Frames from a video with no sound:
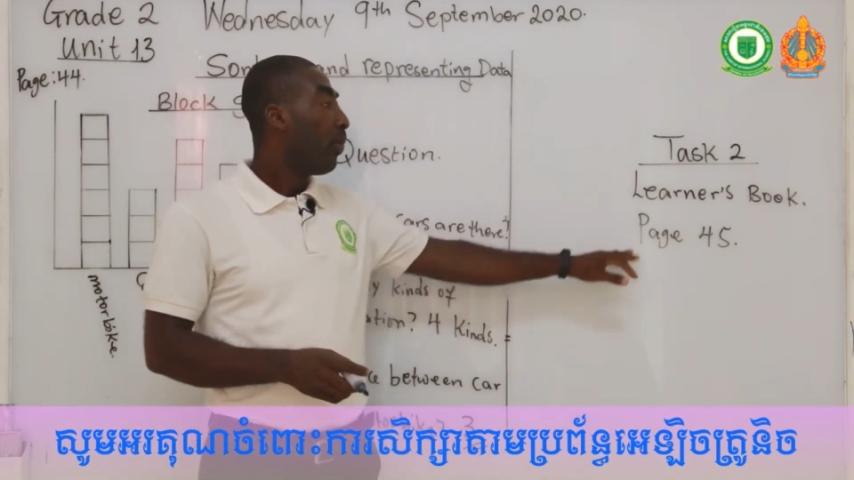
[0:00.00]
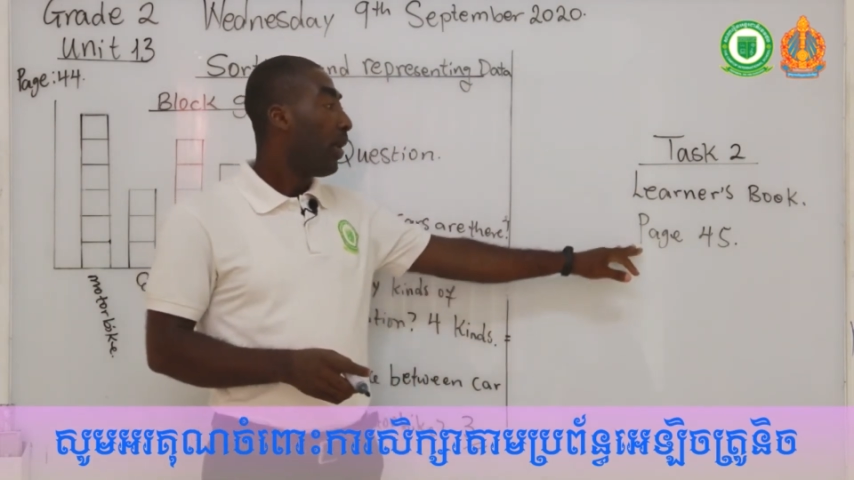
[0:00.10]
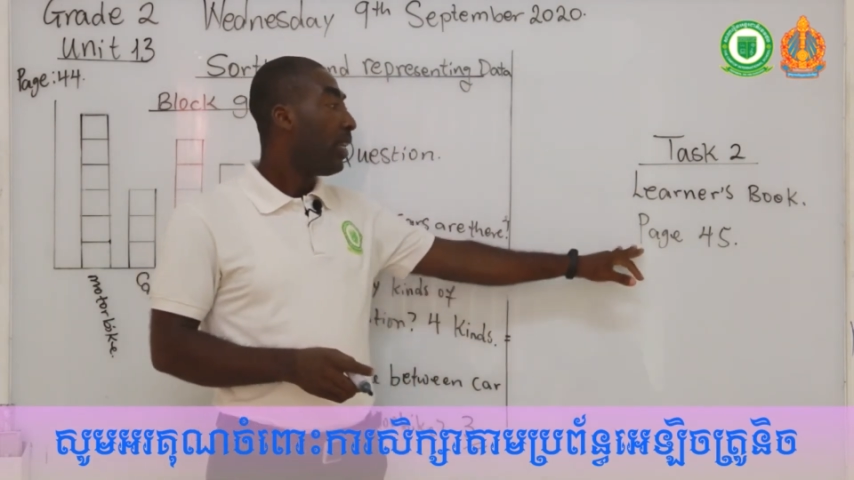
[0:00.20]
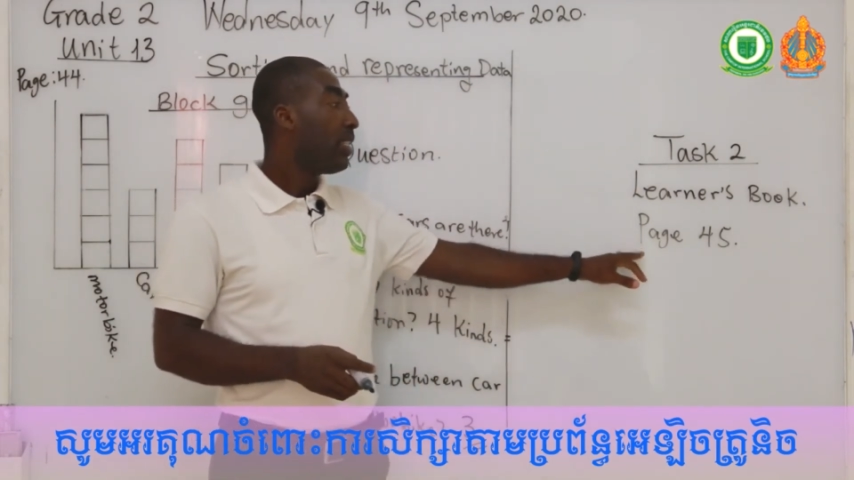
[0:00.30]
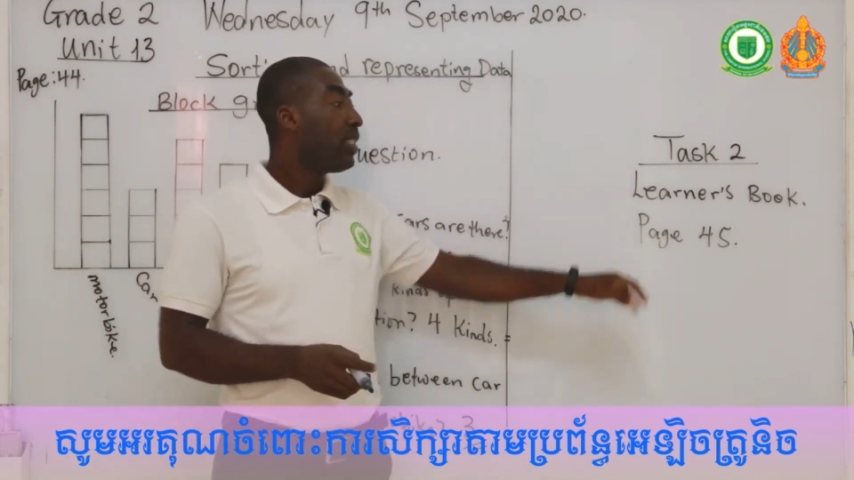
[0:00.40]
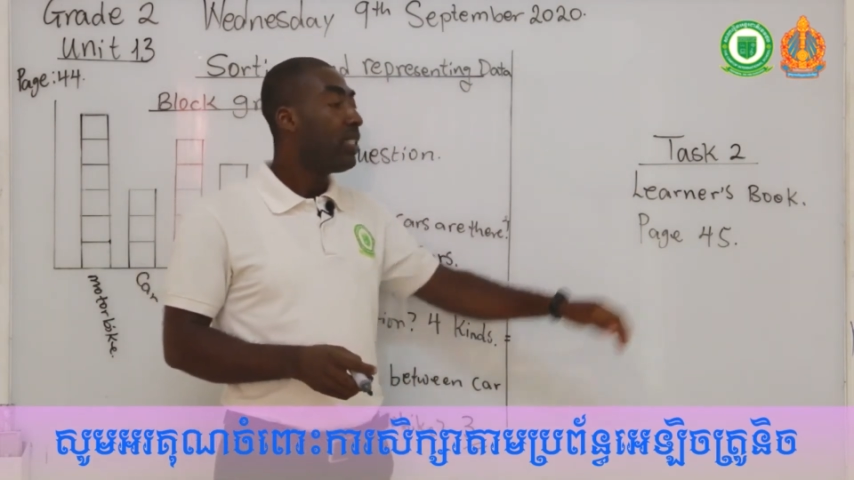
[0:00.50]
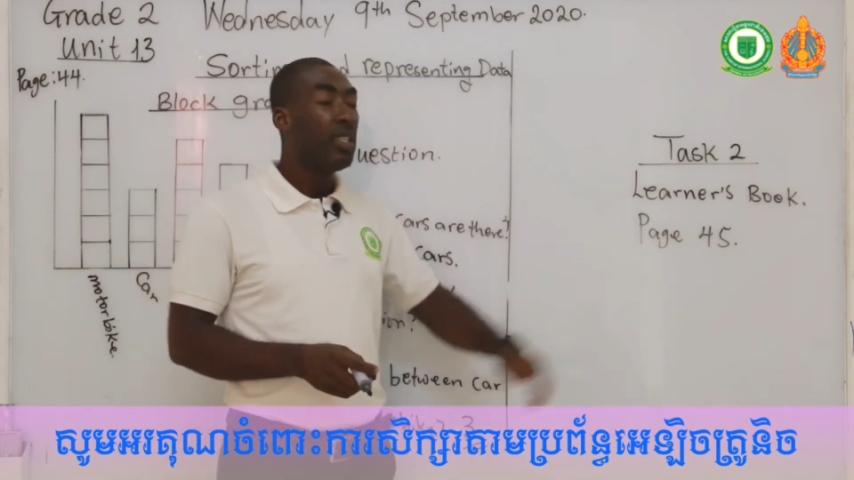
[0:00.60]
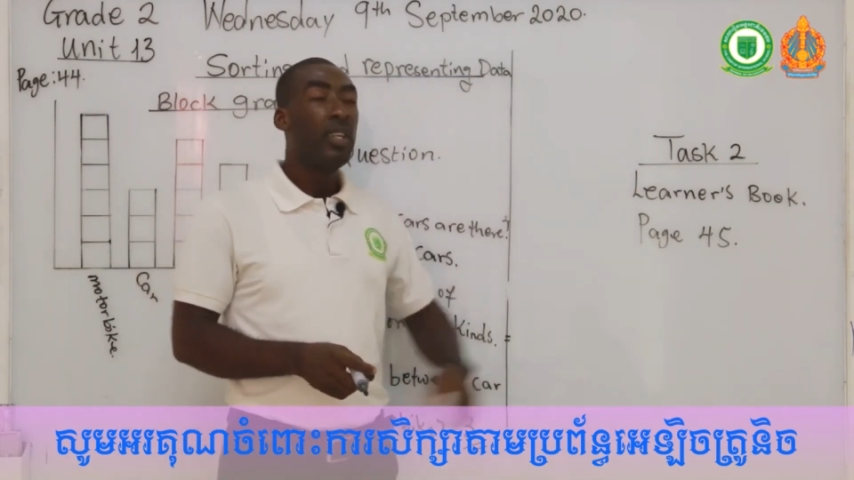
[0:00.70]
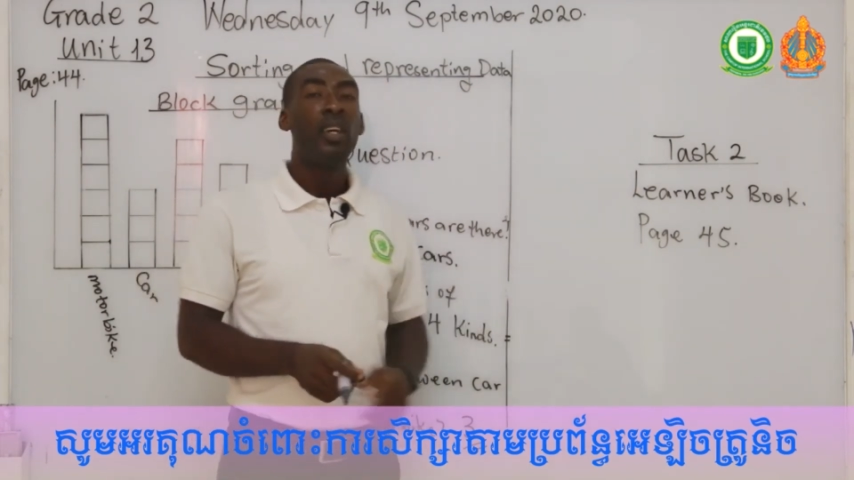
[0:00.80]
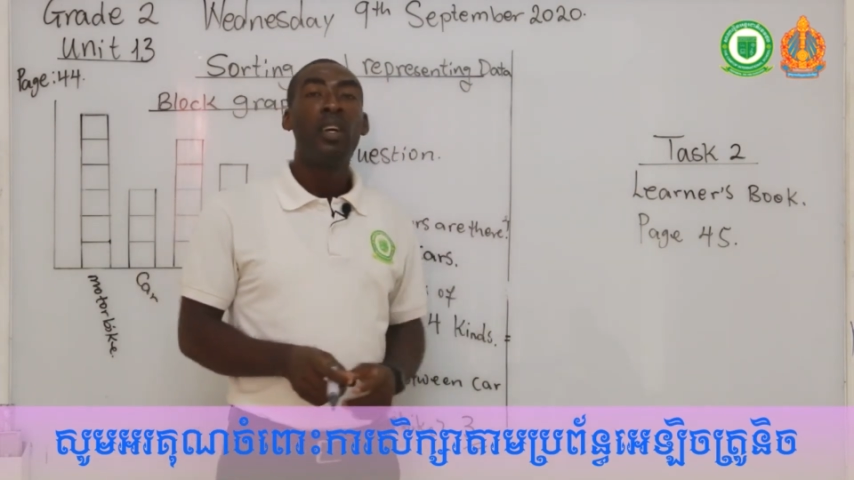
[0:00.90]
page
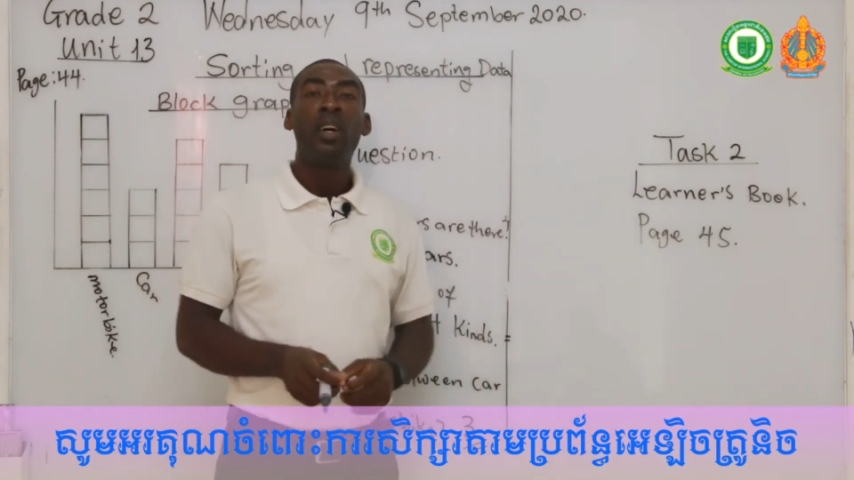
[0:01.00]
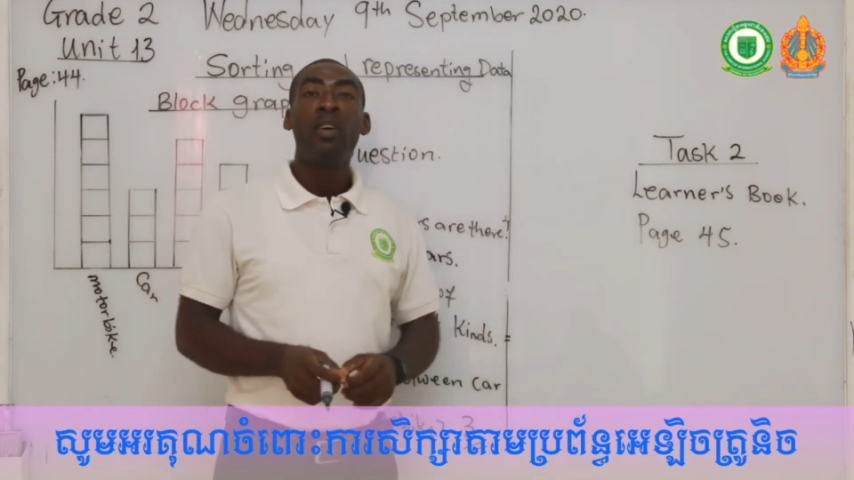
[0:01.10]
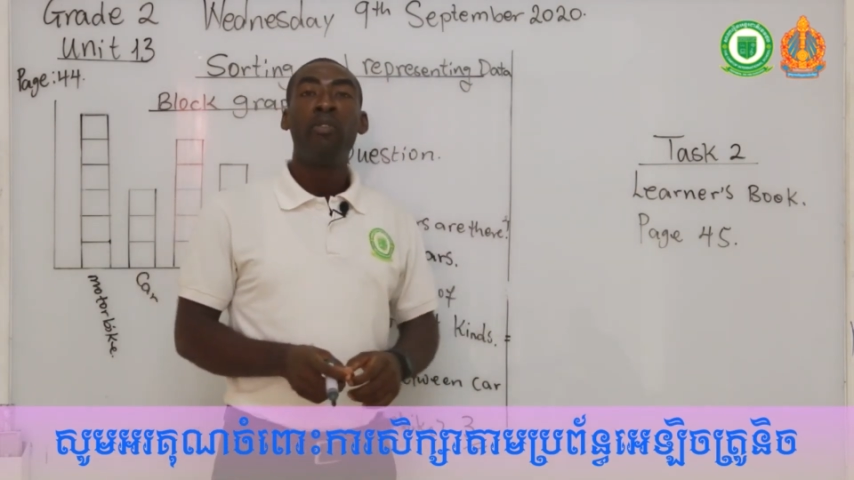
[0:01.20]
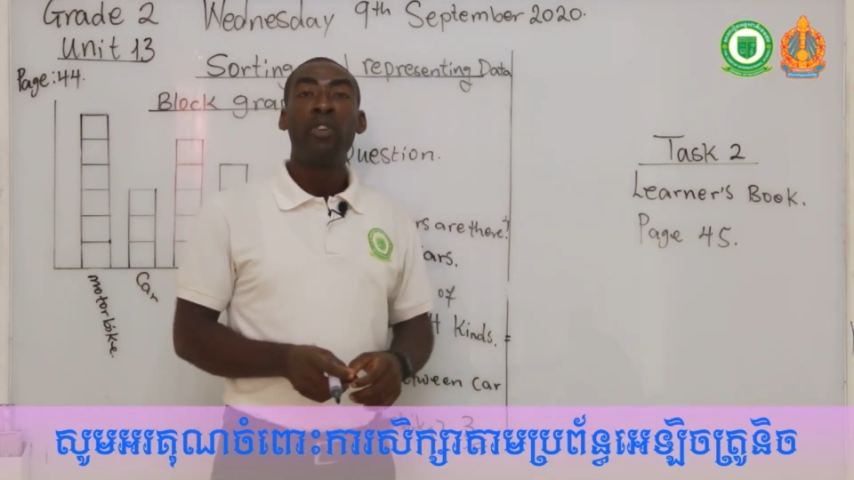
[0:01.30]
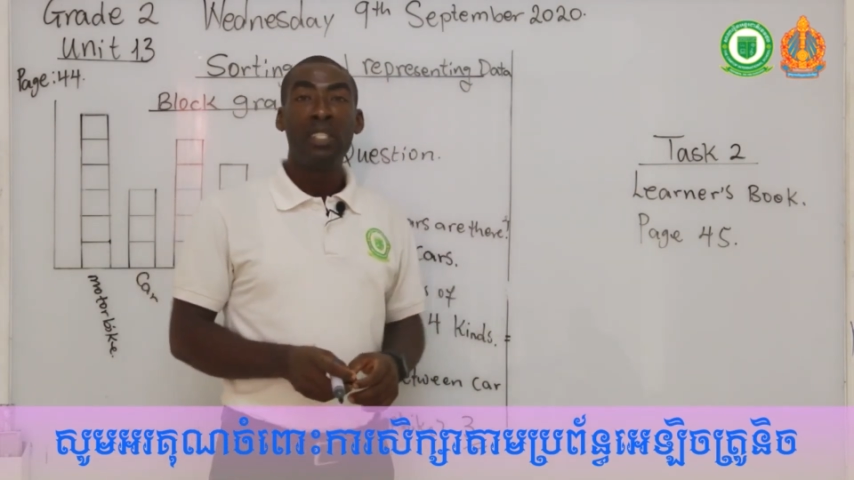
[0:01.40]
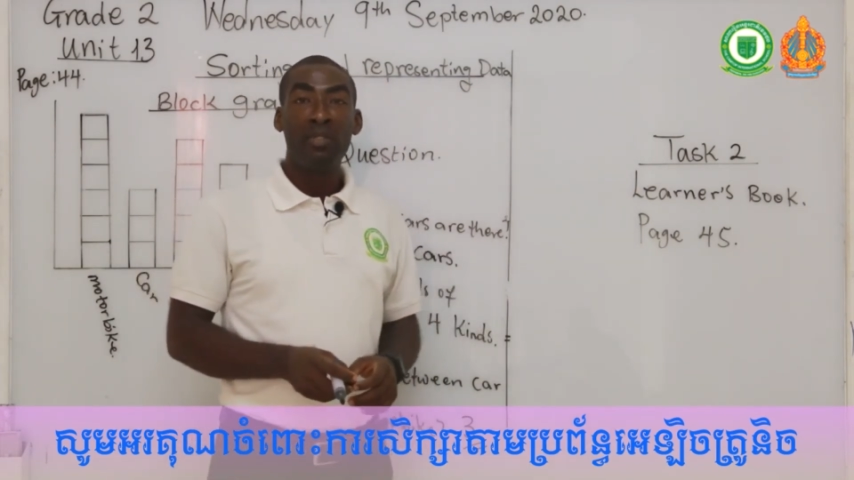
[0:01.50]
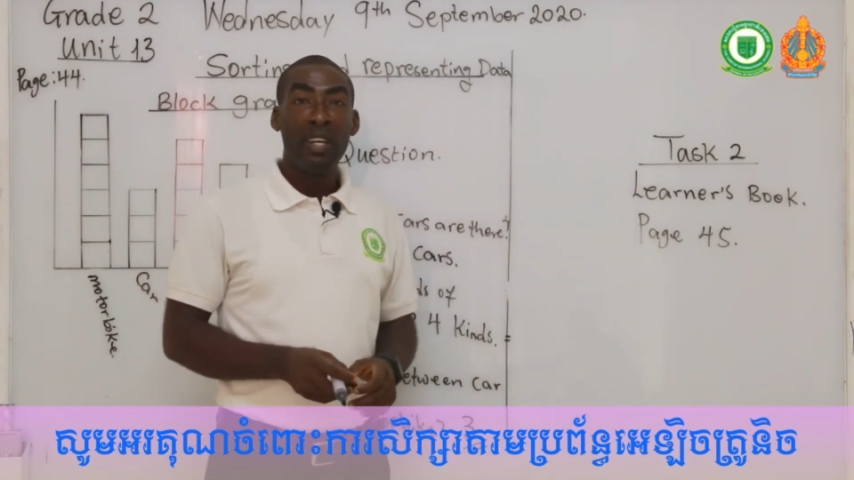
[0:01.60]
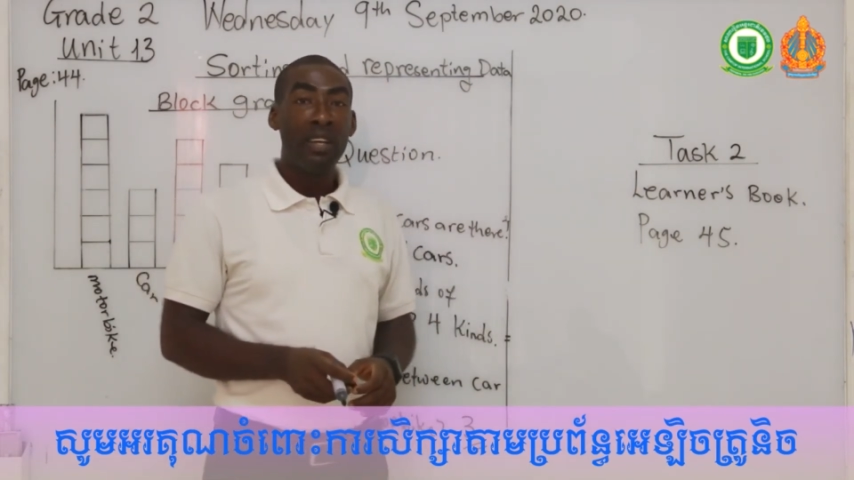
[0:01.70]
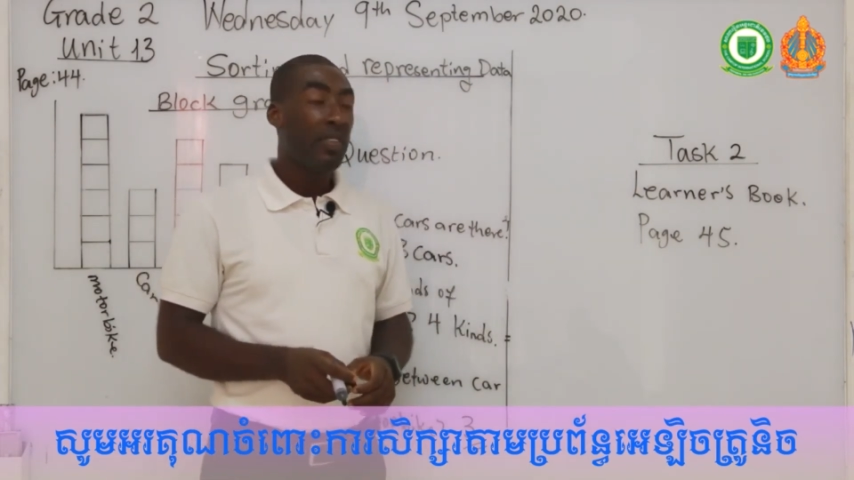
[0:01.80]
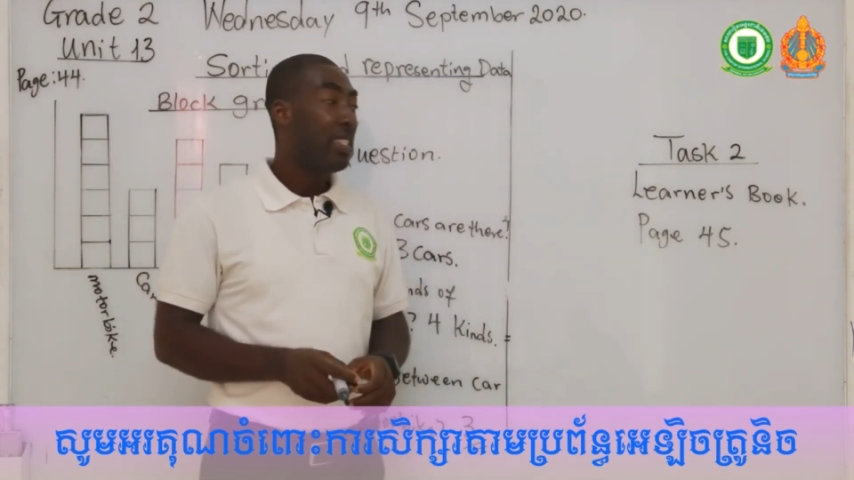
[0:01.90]

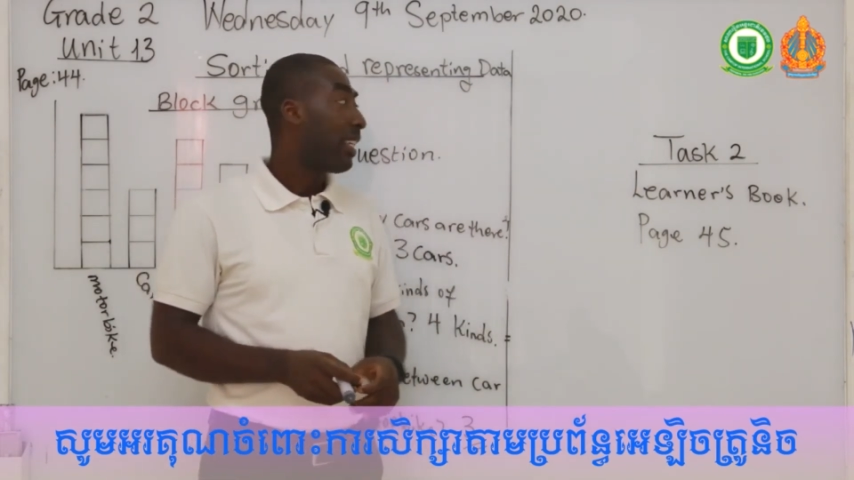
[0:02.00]
45.